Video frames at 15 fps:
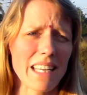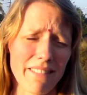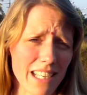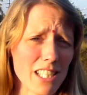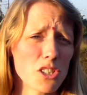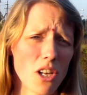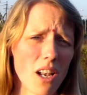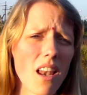
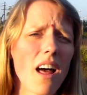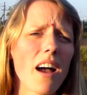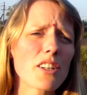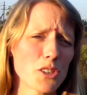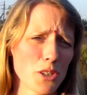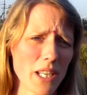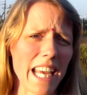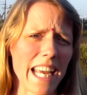There's a
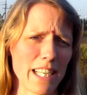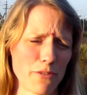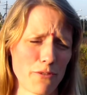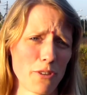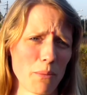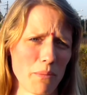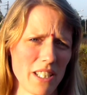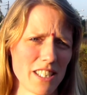lot to gain
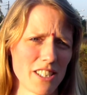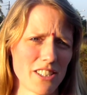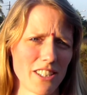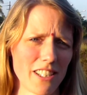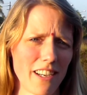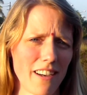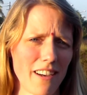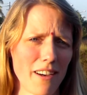from this
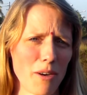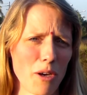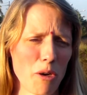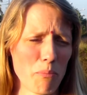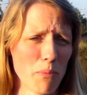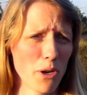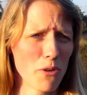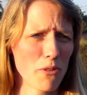
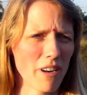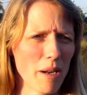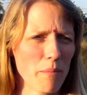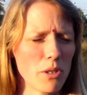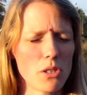program.